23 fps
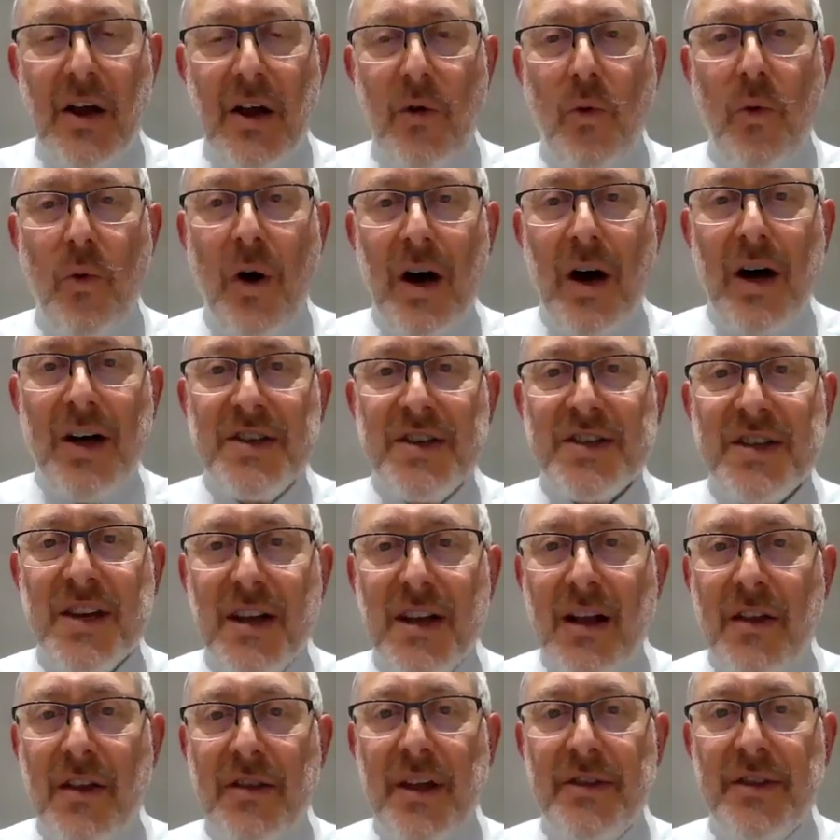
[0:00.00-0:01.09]
was
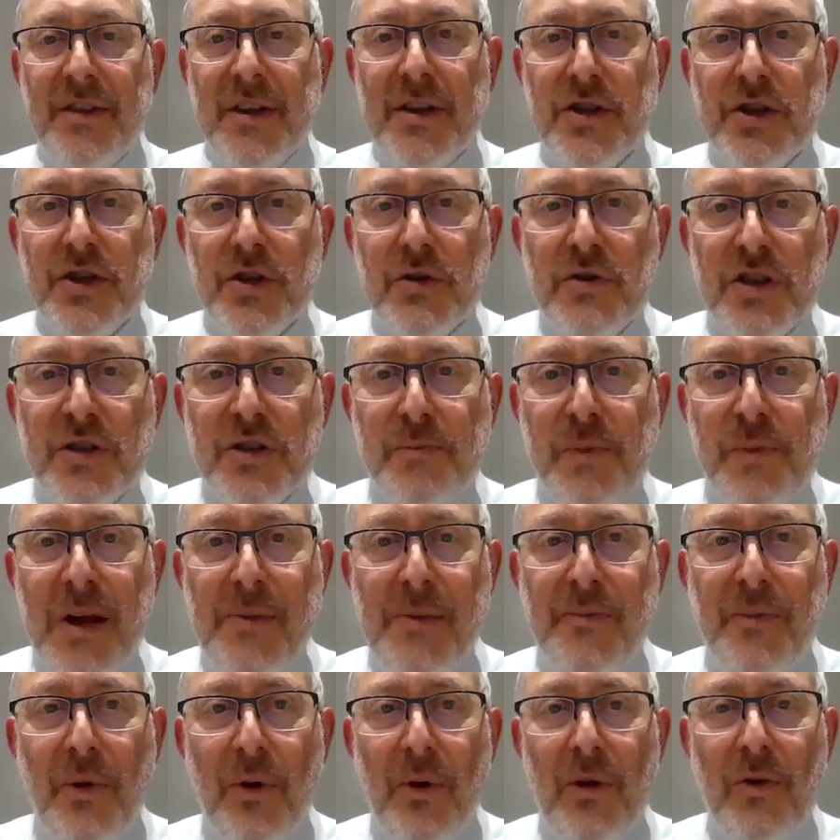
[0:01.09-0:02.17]
that the Jewish
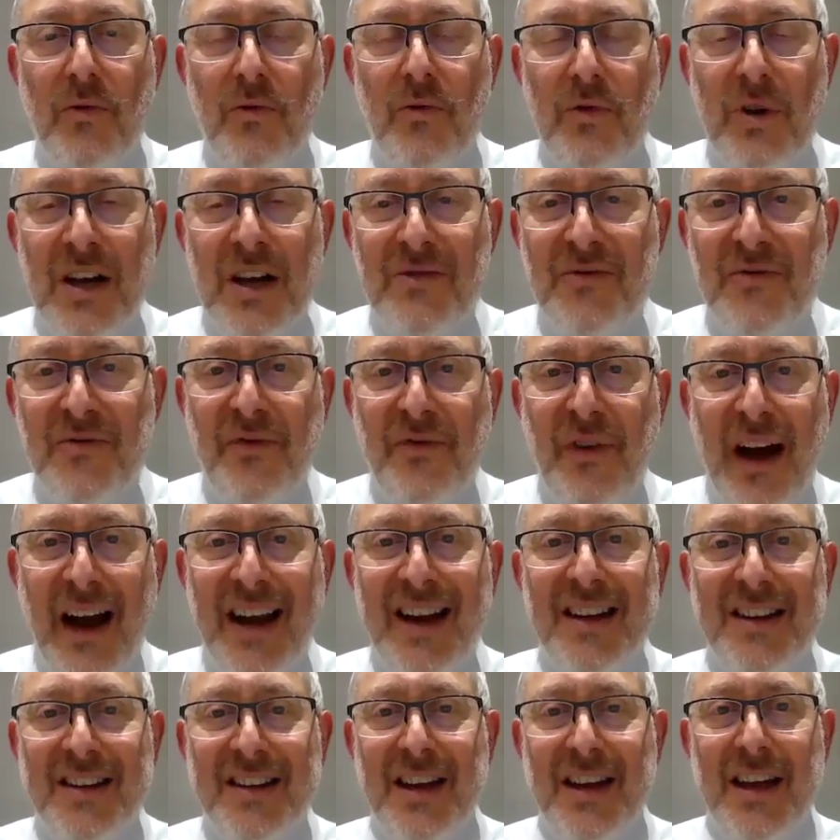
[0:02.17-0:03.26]
people were
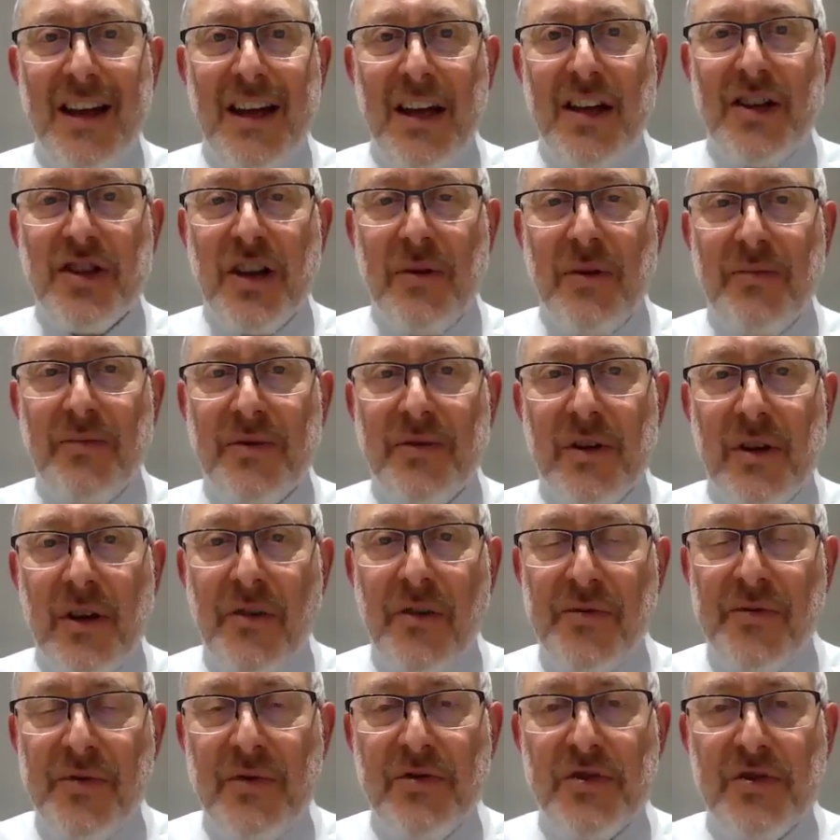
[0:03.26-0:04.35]
invited to Egypt
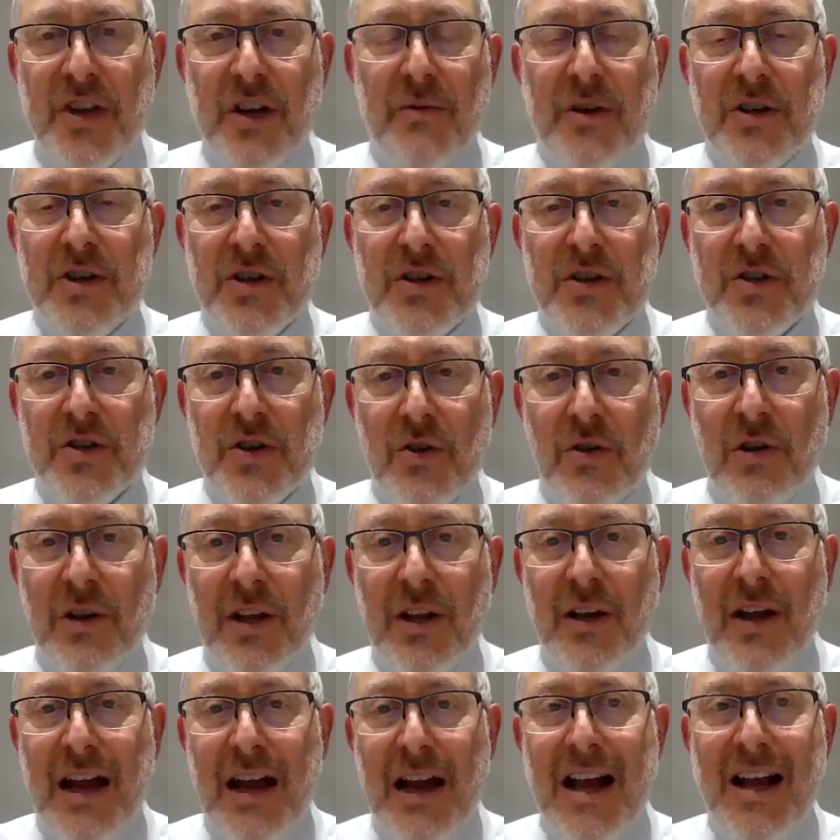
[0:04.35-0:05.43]
a few generations
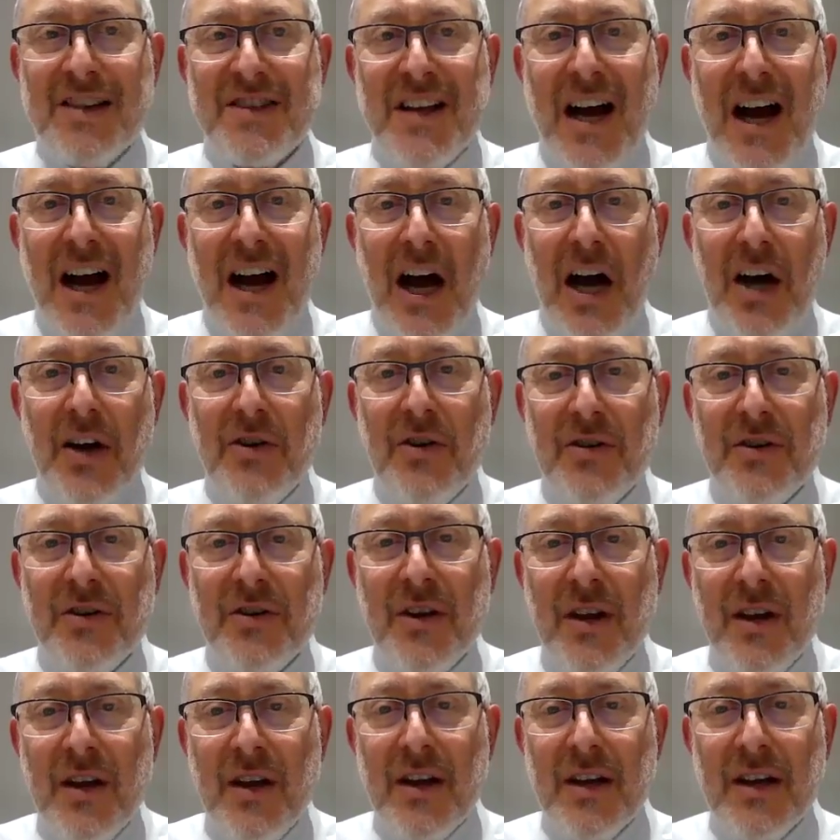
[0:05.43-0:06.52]
earlier as
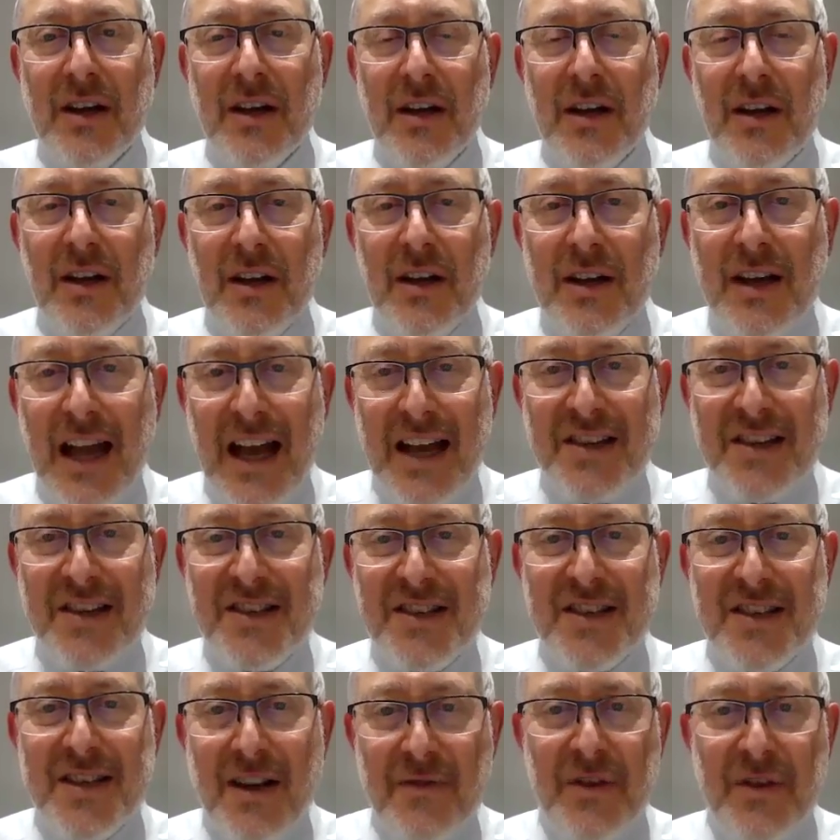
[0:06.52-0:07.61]
honored
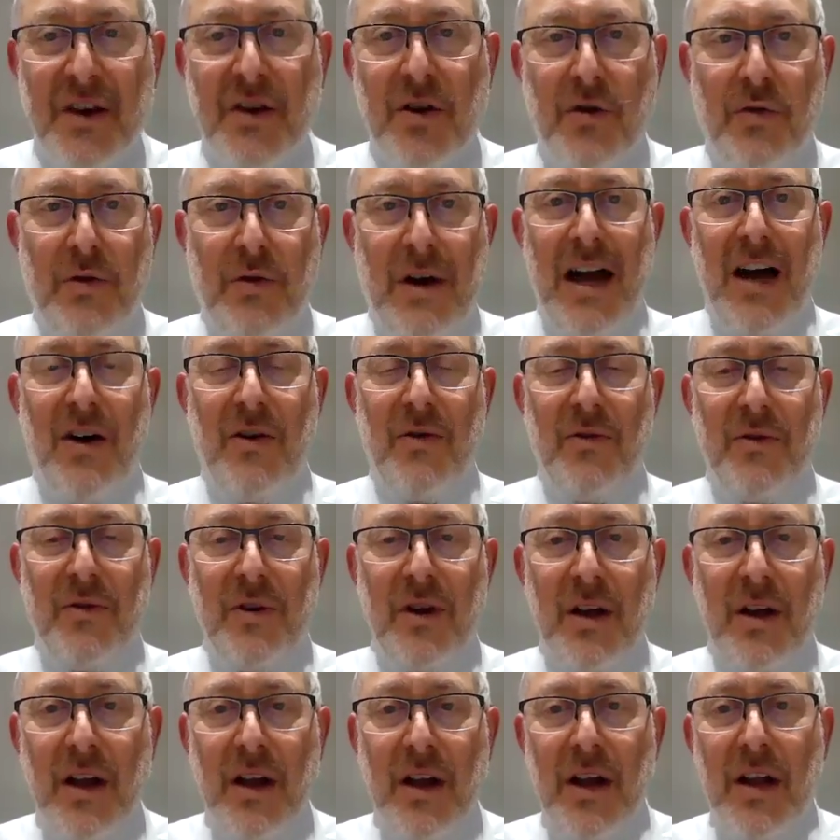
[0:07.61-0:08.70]
guests of the crown.